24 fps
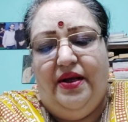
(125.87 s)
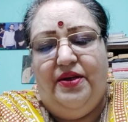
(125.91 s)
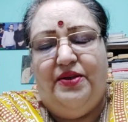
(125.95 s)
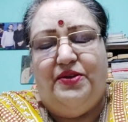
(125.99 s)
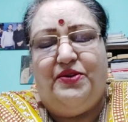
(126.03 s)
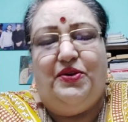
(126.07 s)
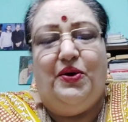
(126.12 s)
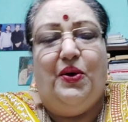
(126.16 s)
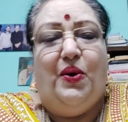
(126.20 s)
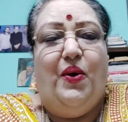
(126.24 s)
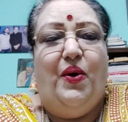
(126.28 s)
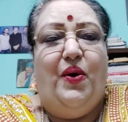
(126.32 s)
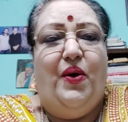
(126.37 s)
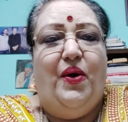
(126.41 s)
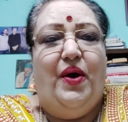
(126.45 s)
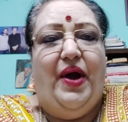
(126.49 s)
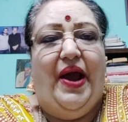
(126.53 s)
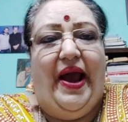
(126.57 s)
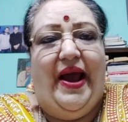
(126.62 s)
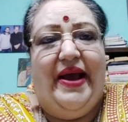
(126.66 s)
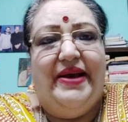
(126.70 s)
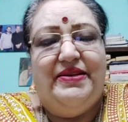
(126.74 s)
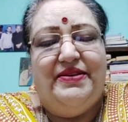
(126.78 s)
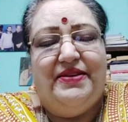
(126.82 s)
So,
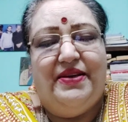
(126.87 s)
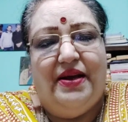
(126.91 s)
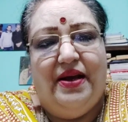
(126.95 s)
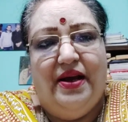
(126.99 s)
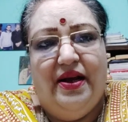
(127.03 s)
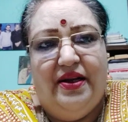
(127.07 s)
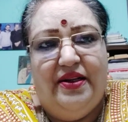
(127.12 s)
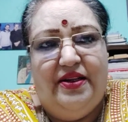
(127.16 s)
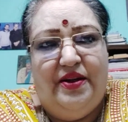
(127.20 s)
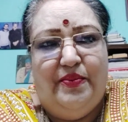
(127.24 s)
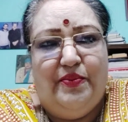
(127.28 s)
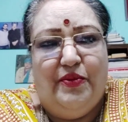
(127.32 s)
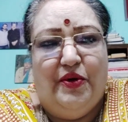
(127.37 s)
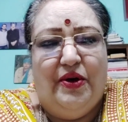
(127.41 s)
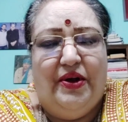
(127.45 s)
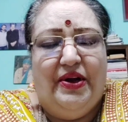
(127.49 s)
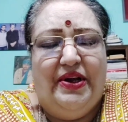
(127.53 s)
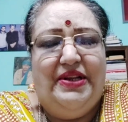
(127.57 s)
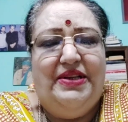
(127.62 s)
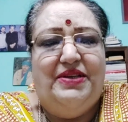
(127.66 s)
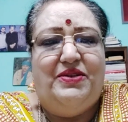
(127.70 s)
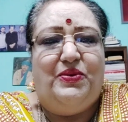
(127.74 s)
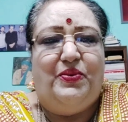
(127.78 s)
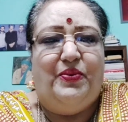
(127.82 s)
as the
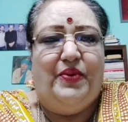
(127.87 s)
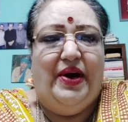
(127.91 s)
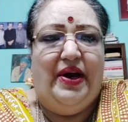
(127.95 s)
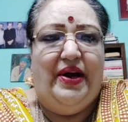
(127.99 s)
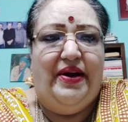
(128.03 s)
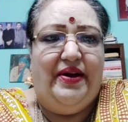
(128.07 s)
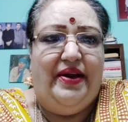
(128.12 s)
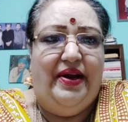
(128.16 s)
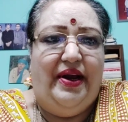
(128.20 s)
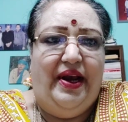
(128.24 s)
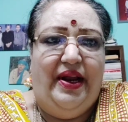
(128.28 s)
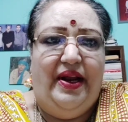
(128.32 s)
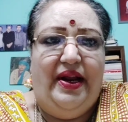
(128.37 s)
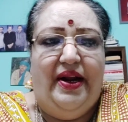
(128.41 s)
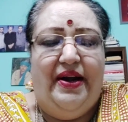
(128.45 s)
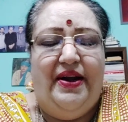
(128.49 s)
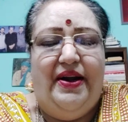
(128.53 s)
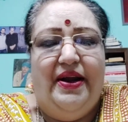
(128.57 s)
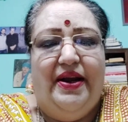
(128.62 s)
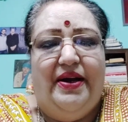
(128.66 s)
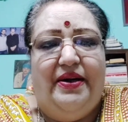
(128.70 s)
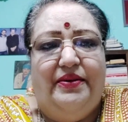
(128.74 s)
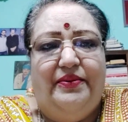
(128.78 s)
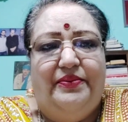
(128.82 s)
Mughals were in
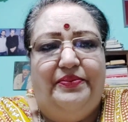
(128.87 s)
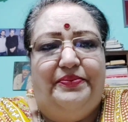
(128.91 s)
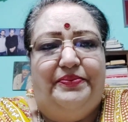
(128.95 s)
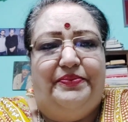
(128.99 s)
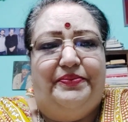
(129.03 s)
India,